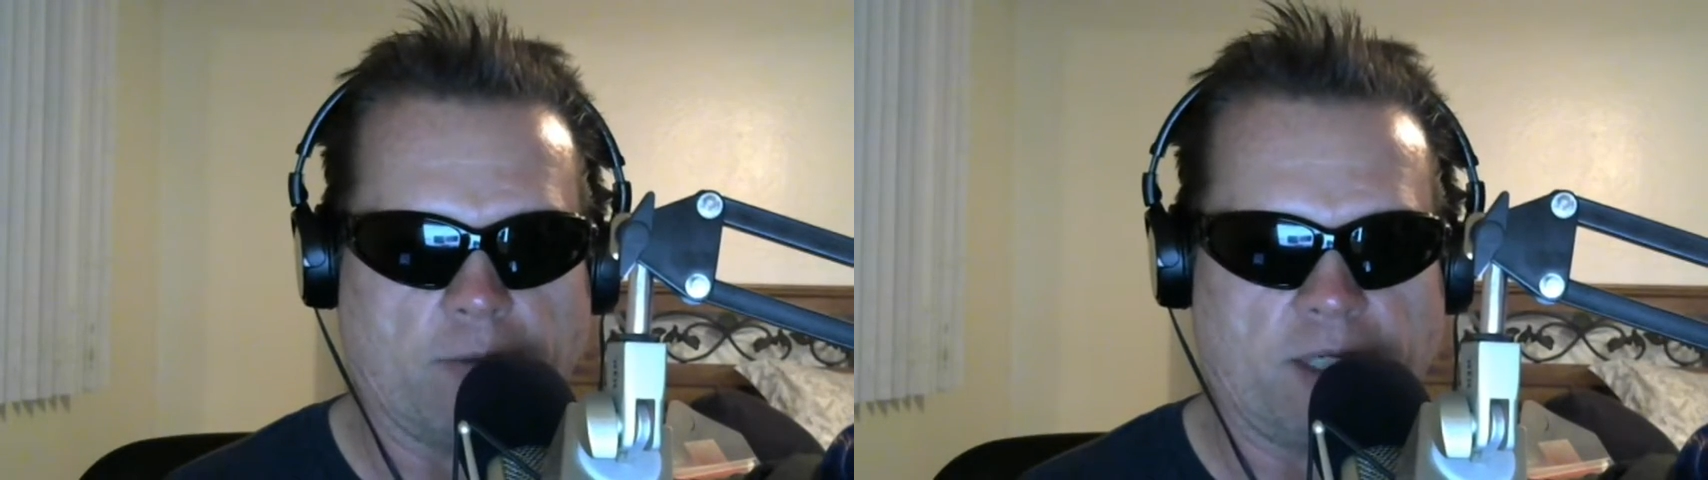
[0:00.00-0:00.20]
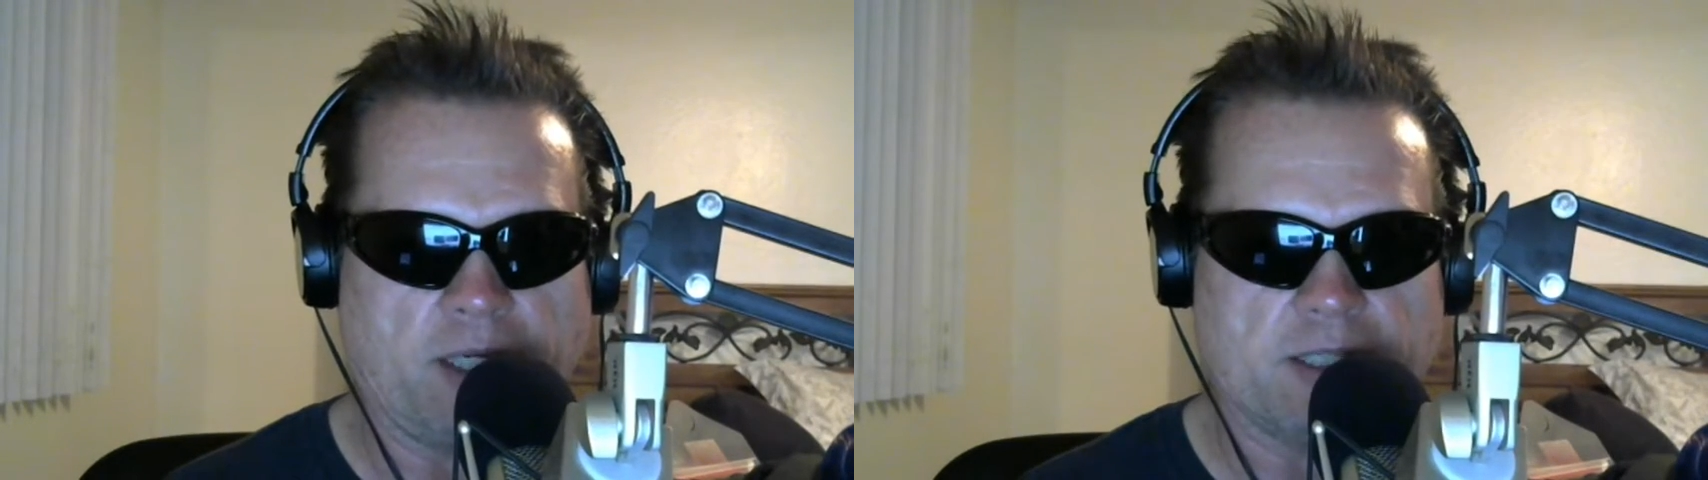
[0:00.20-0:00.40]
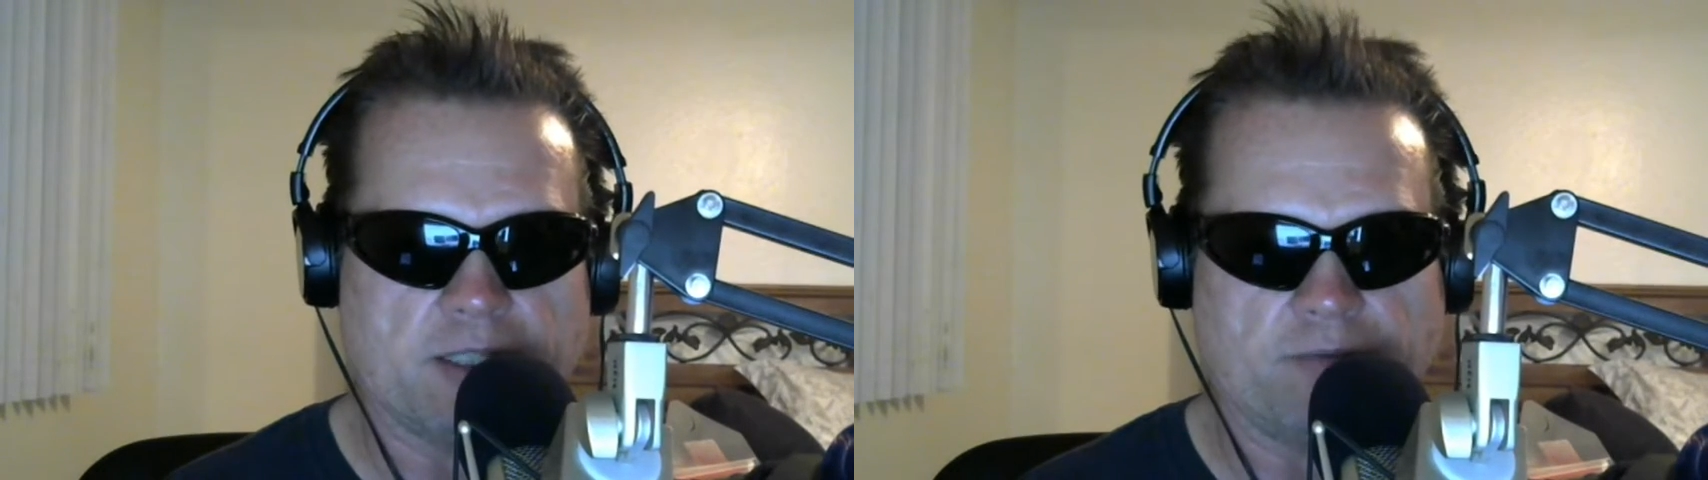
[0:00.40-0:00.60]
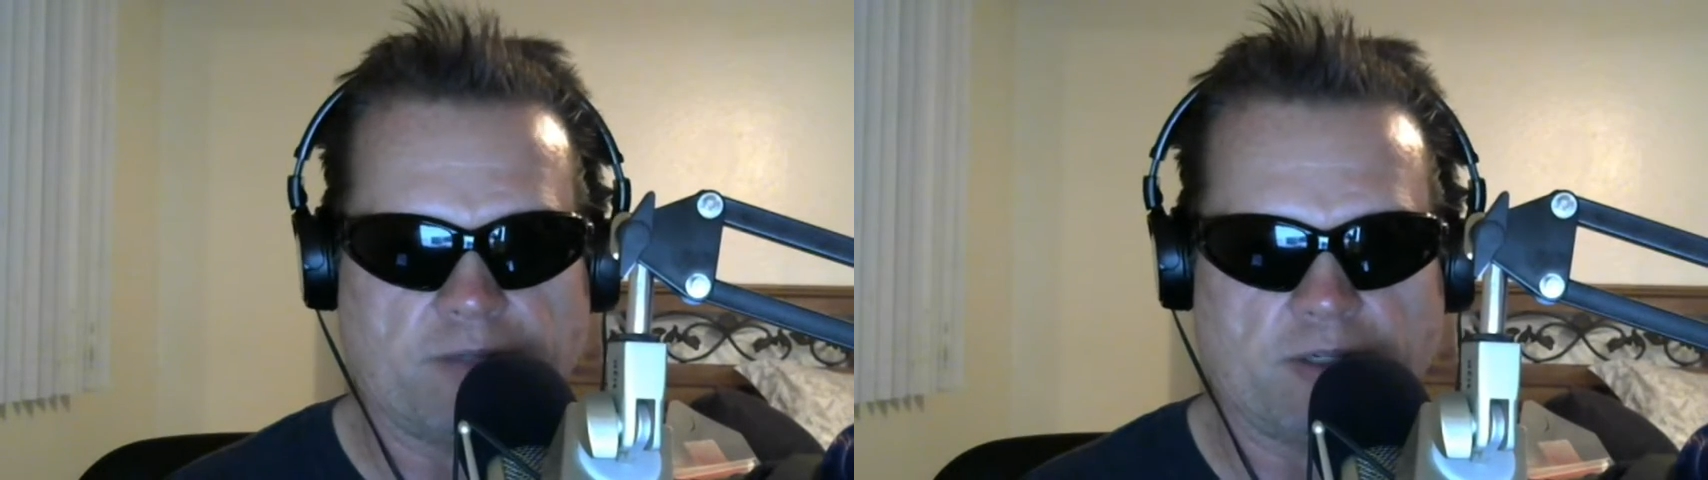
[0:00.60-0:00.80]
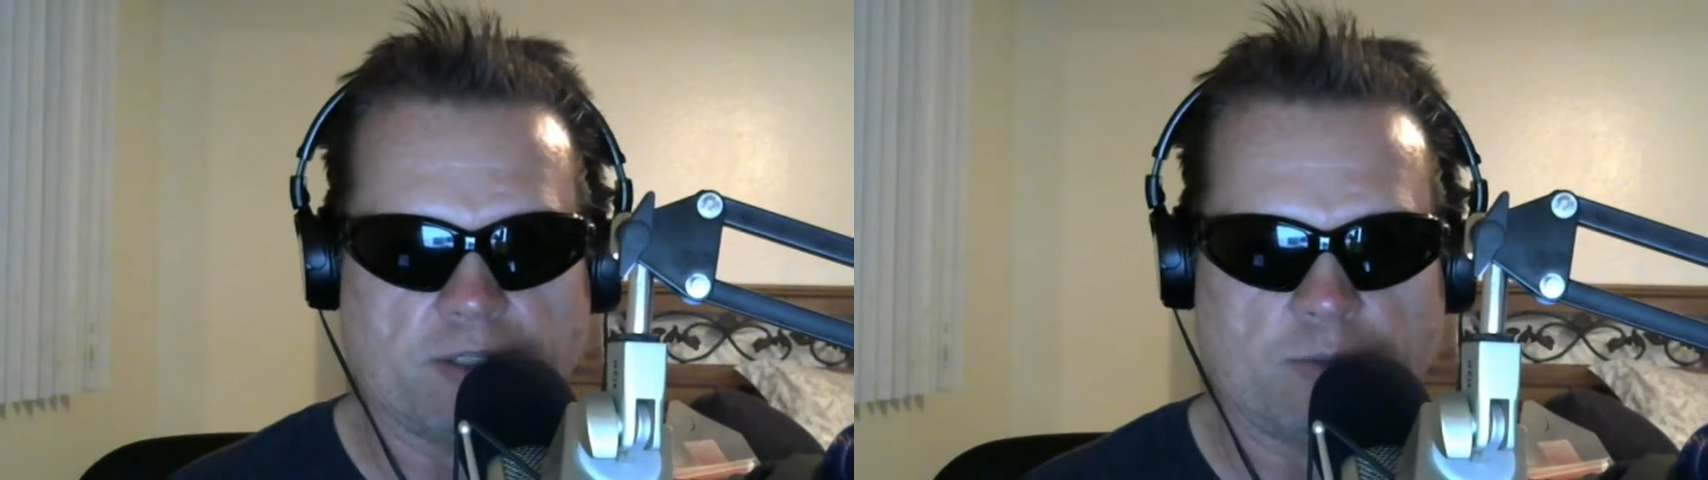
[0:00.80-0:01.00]
because if
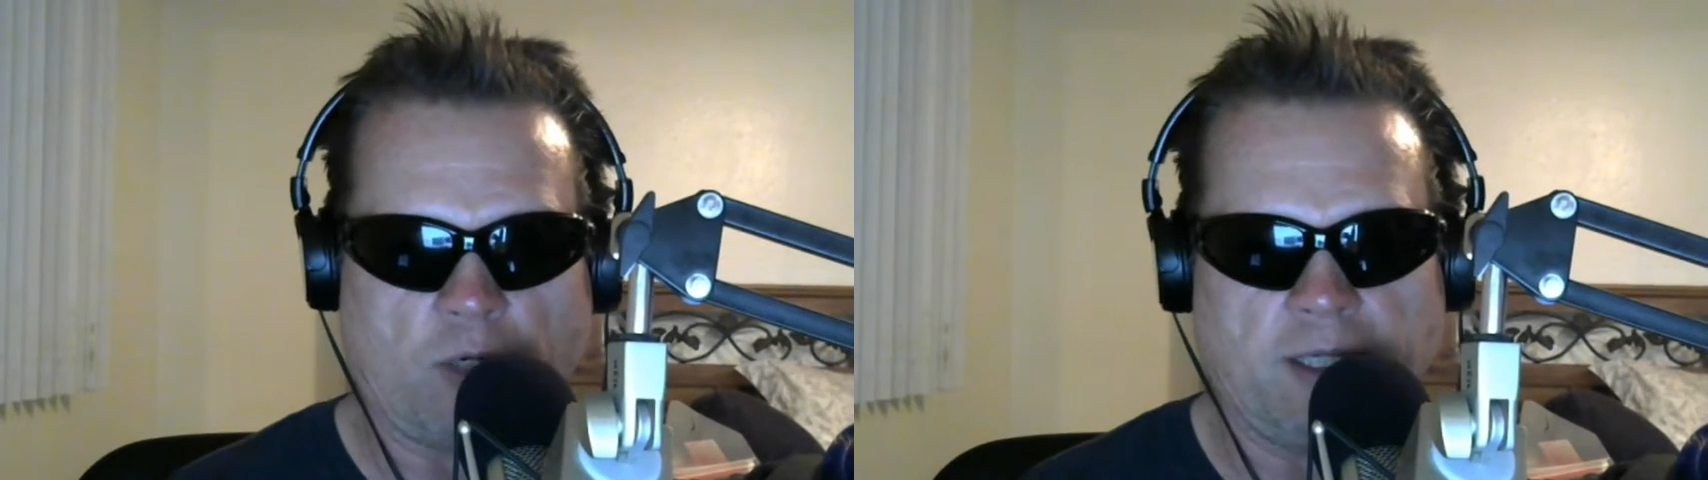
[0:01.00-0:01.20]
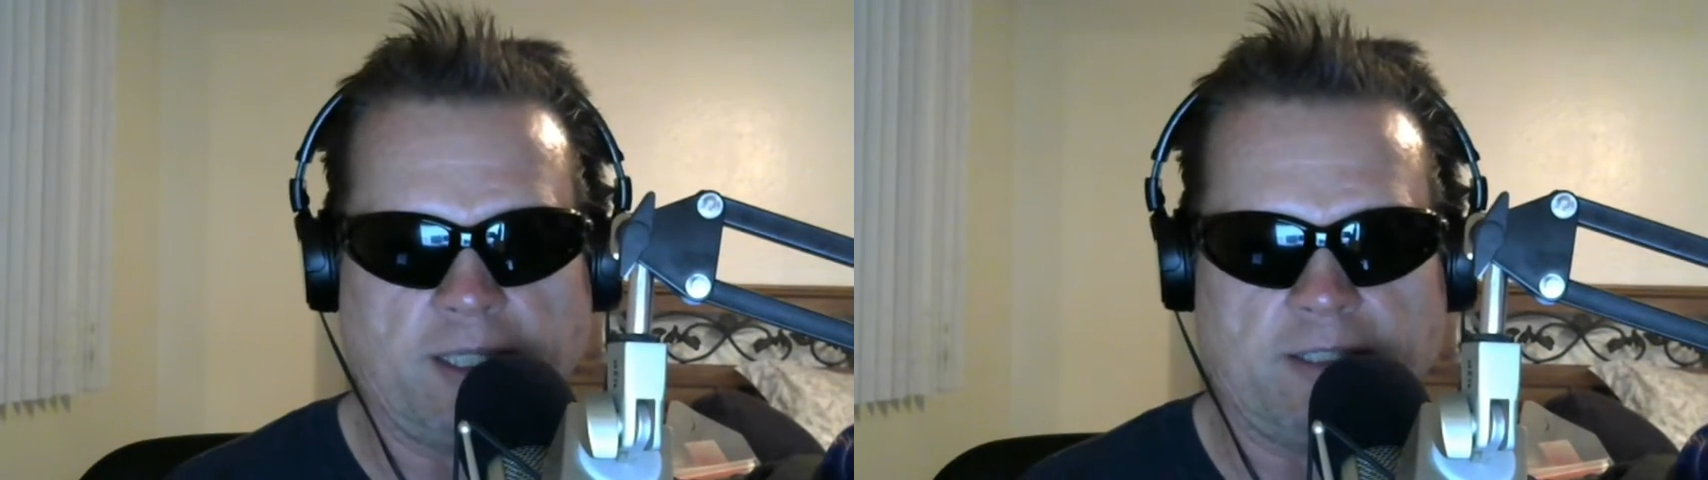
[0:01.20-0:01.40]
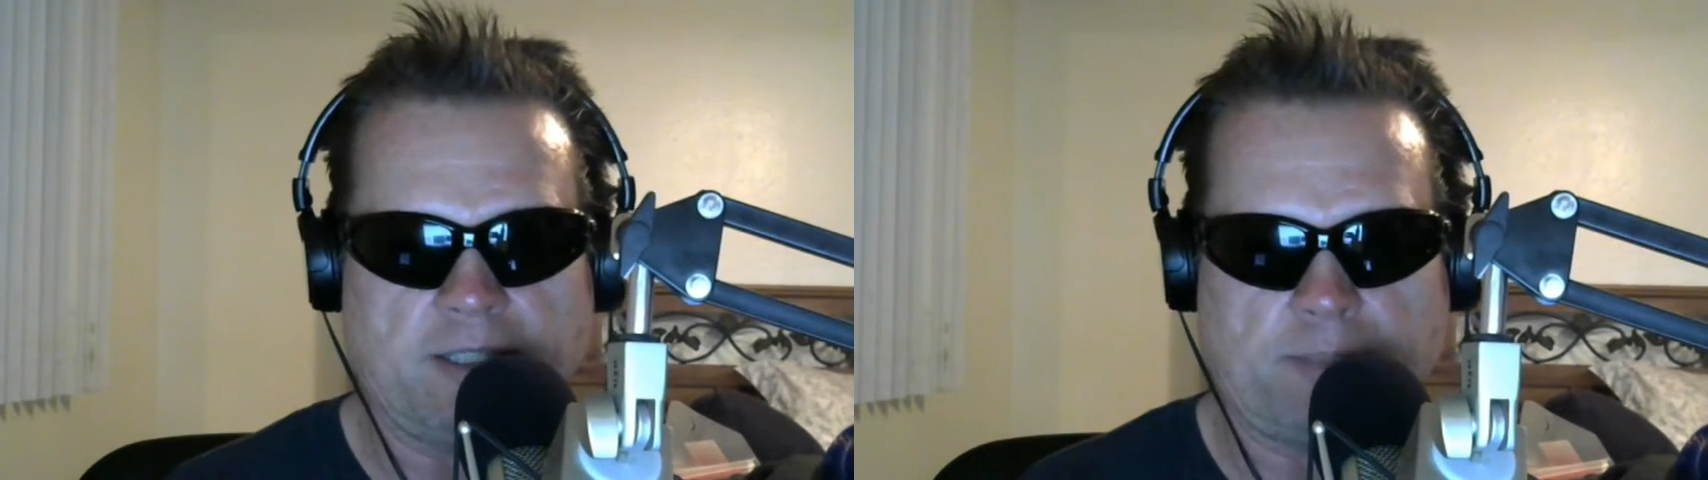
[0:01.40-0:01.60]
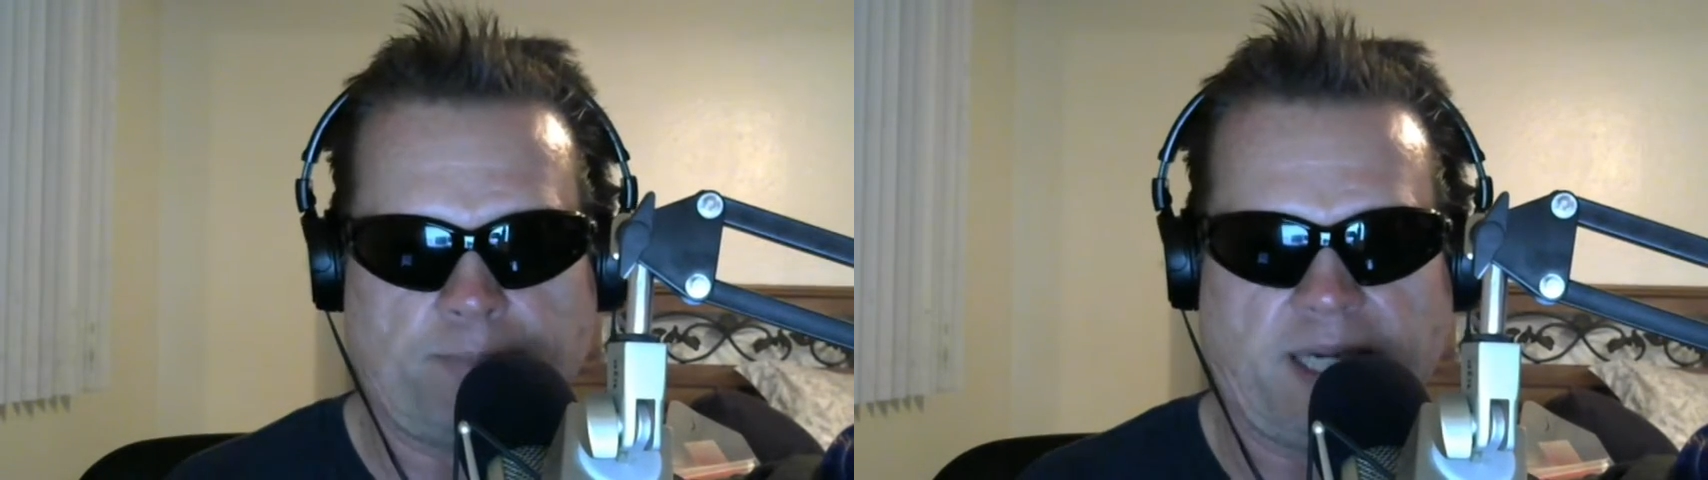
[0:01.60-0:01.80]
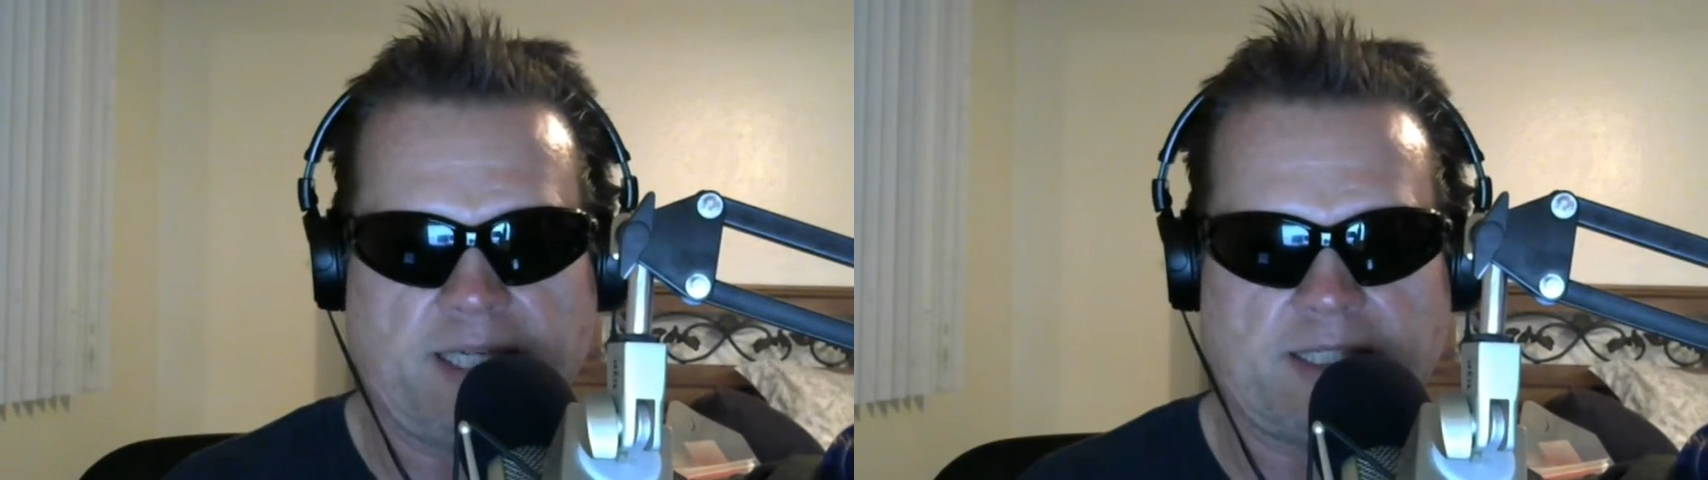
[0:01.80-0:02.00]
there's one little
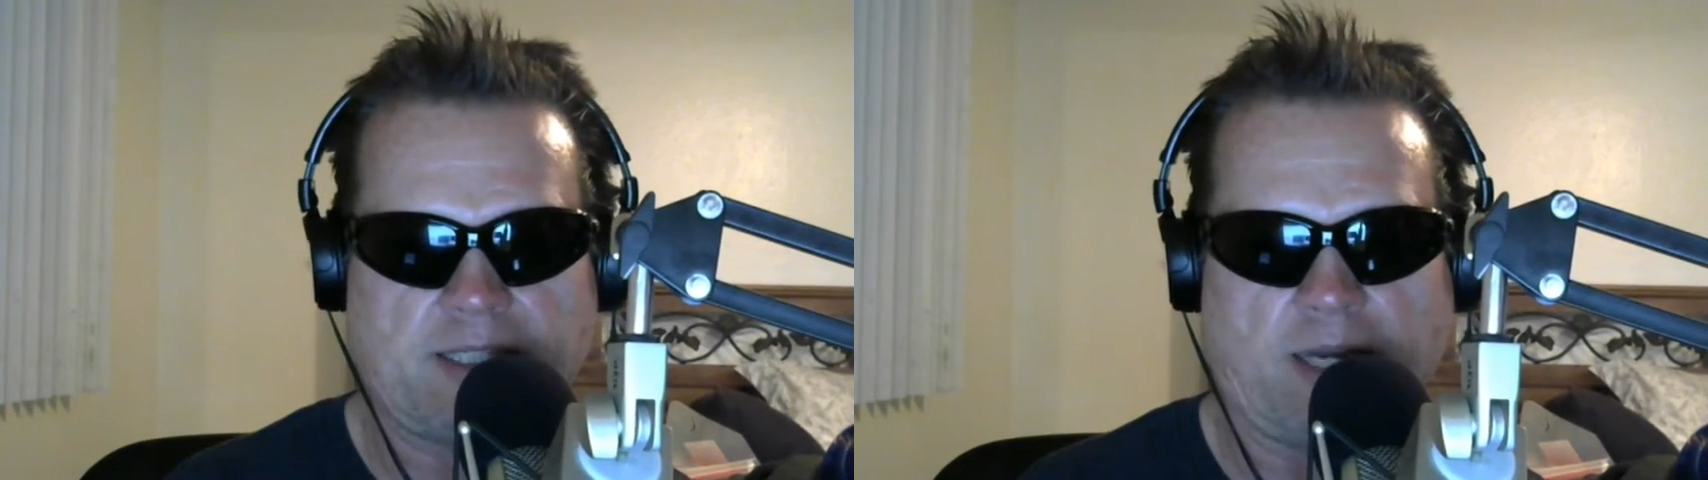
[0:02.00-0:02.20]
space